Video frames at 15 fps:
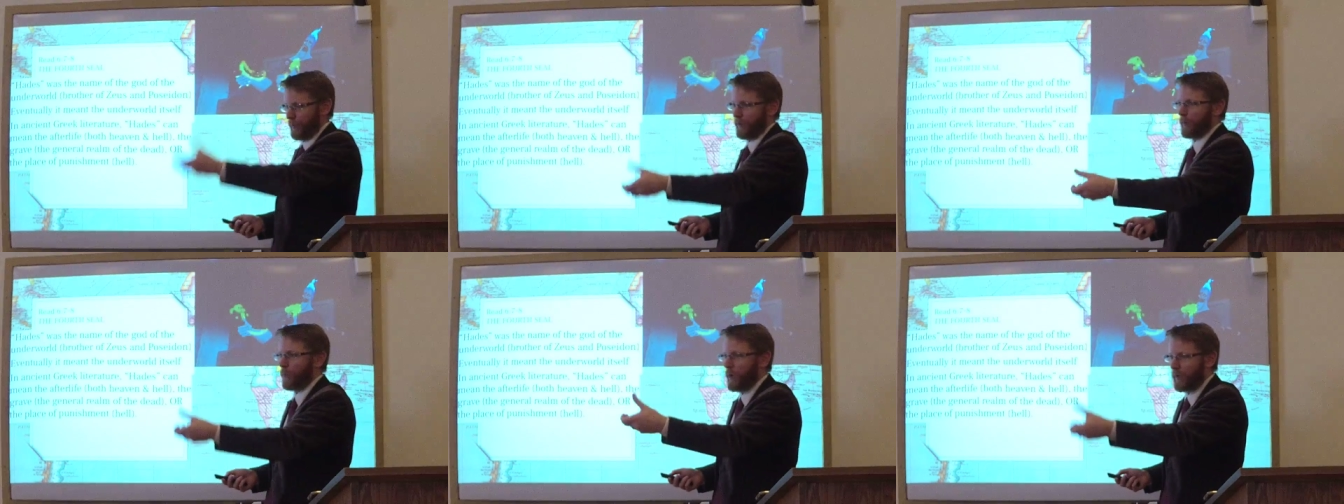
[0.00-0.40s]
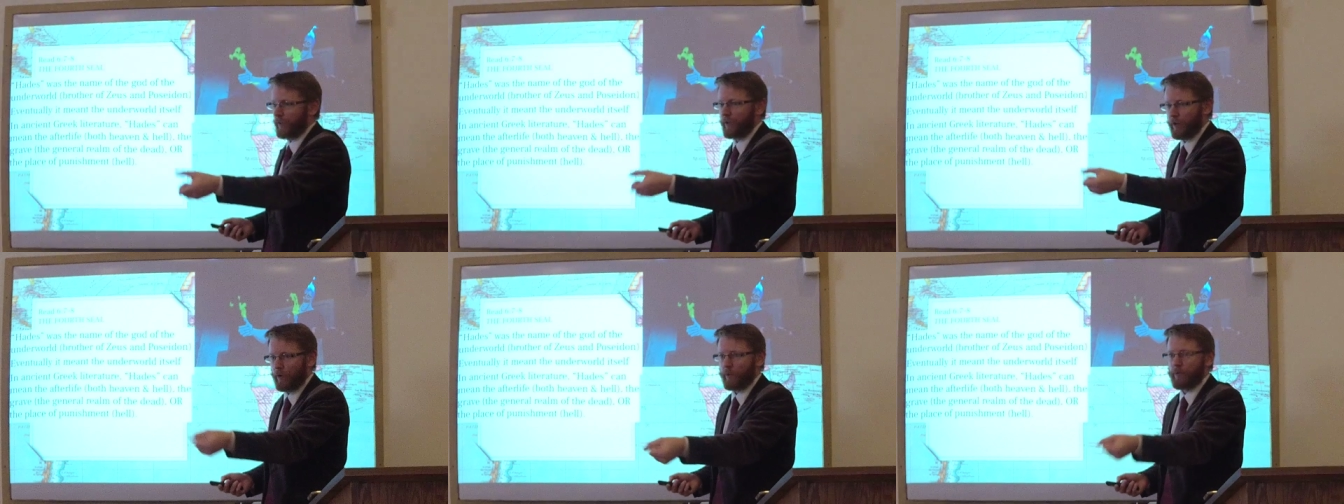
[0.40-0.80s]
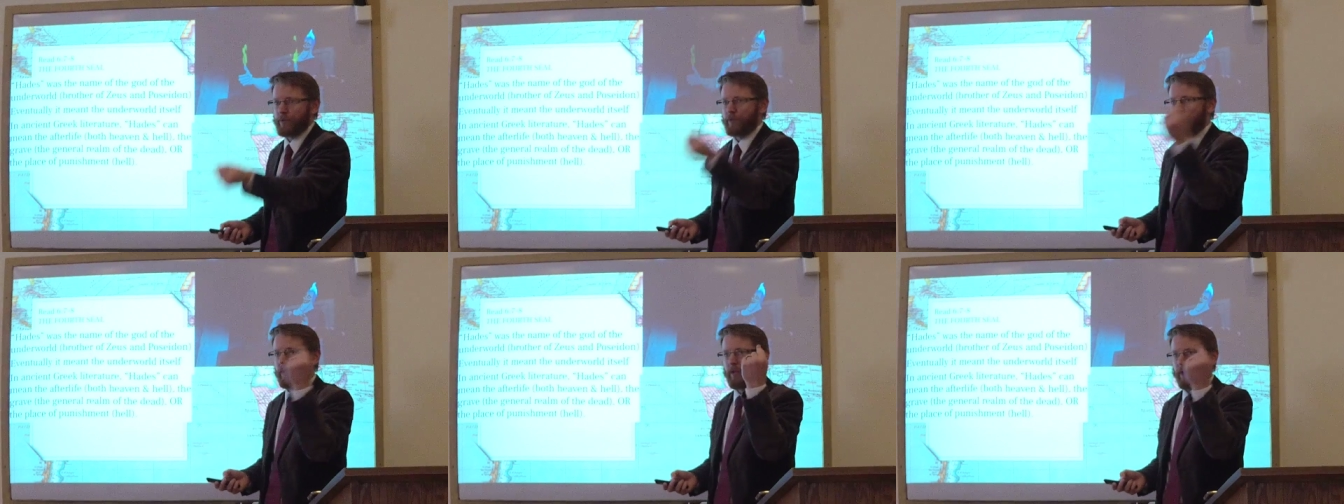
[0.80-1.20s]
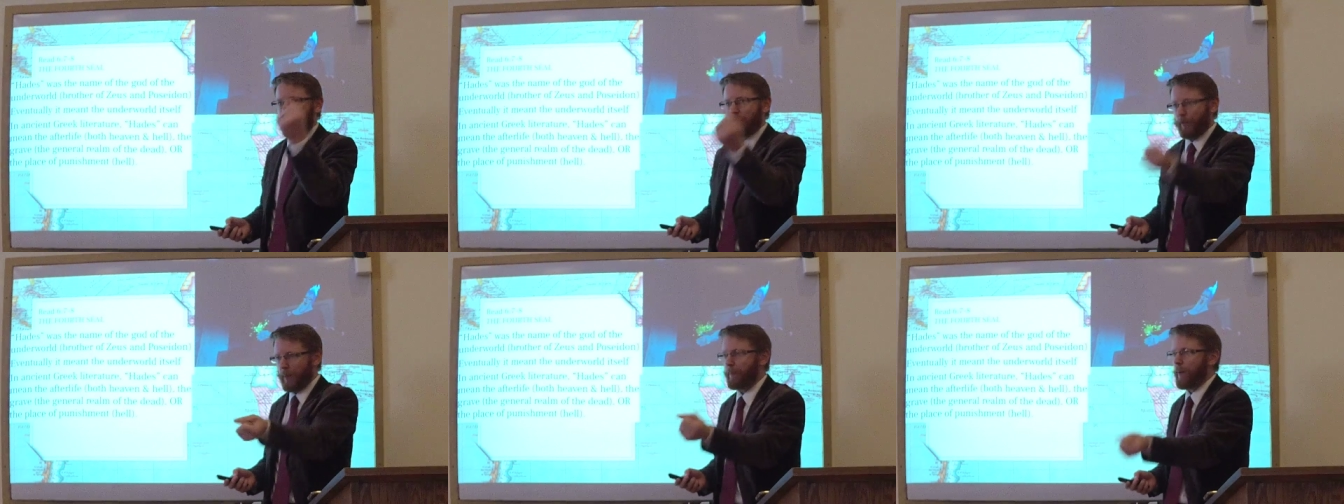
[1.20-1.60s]
where one goes
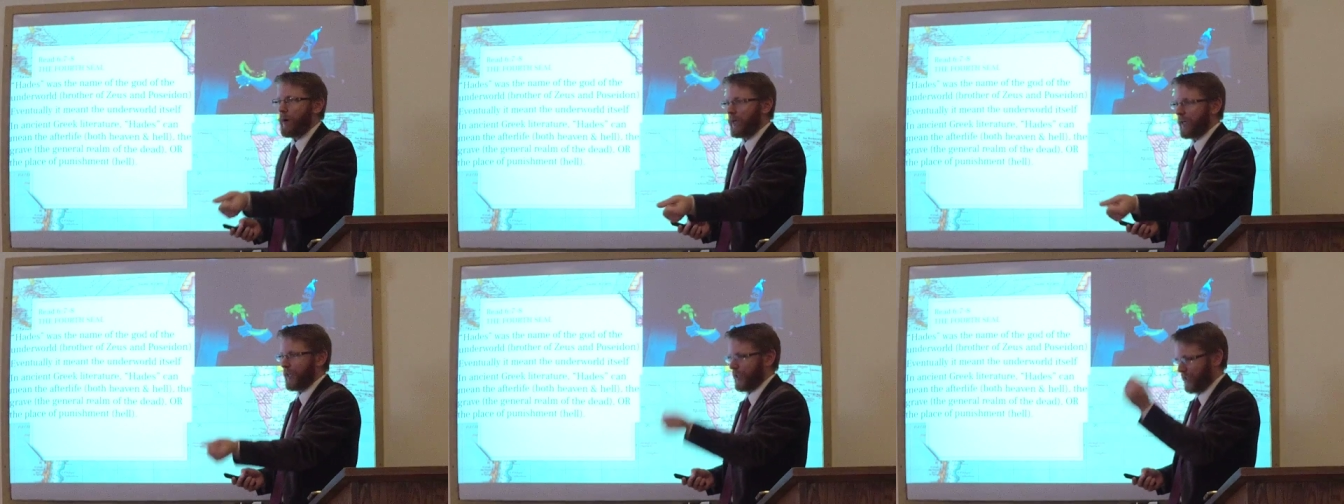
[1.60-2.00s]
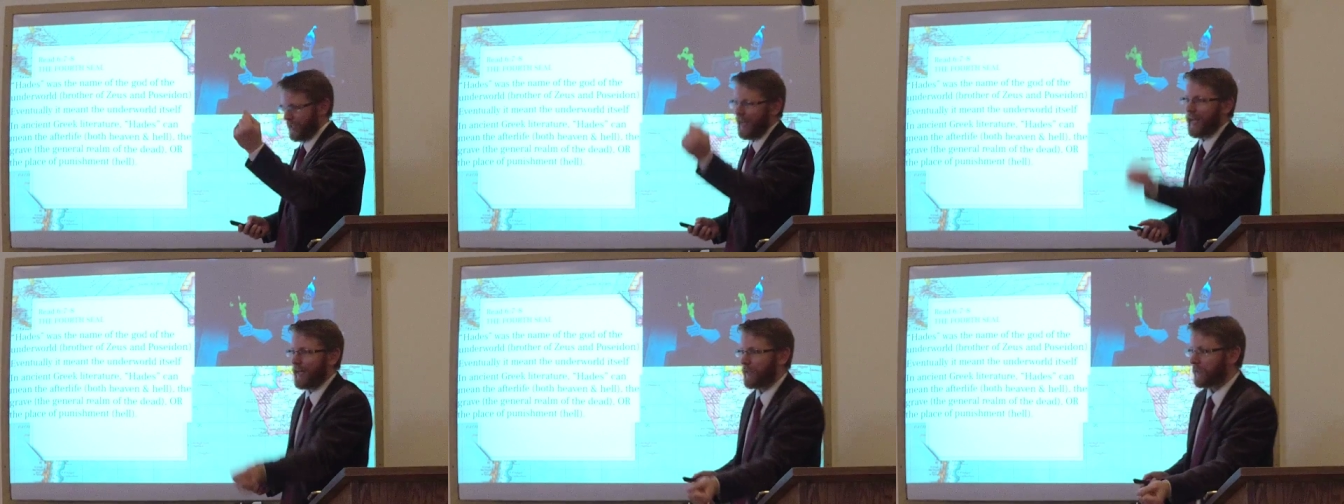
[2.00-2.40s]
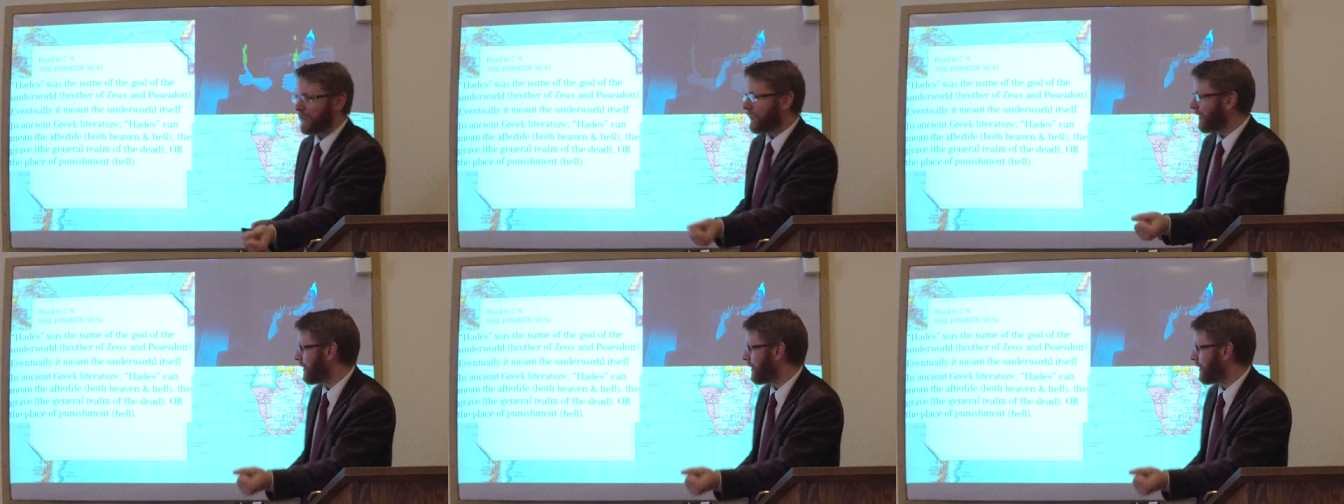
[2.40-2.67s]
to be punished, hell,